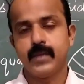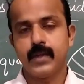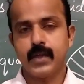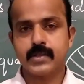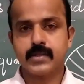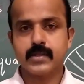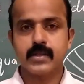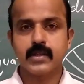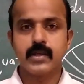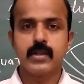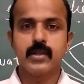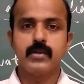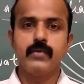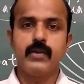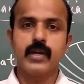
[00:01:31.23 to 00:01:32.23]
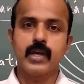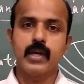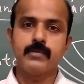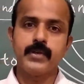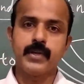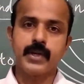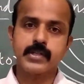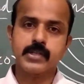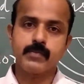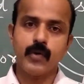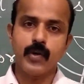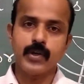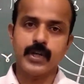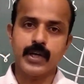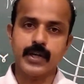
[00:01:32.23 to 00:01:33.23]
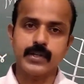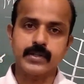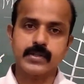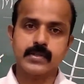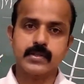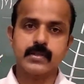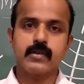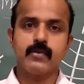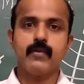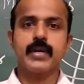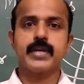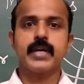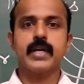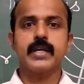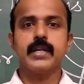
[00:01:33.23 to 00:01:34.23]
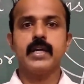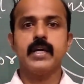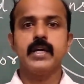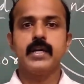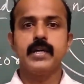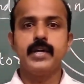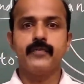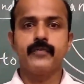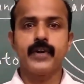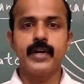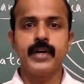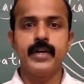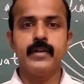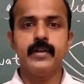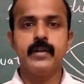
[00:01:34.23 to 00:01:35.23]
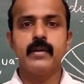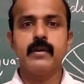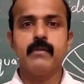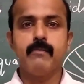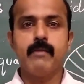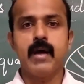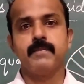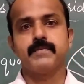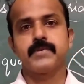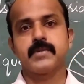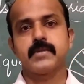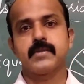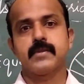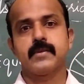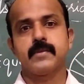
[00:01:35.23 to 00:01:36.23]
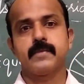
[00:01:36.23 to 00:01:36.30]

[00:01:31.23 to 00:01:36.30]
Next we came to the next point, that is what are the different maps.